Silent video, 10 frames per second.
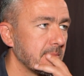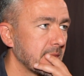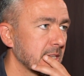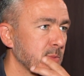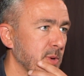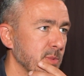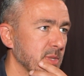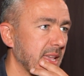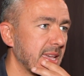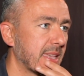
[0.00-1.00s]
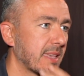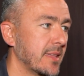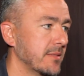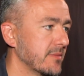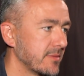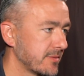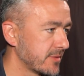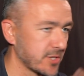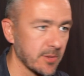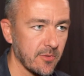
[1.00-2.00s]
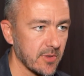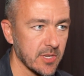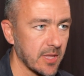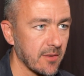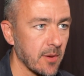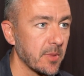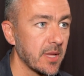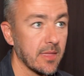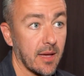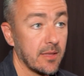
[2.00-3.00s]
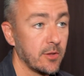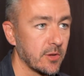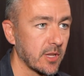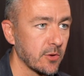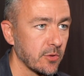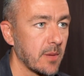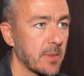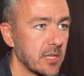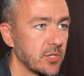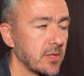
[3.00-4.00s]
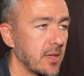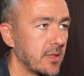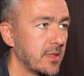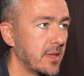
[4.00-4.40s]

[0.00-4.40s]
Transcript: That's what it was like. And for some of us that had never played that, you know, you can only imagine that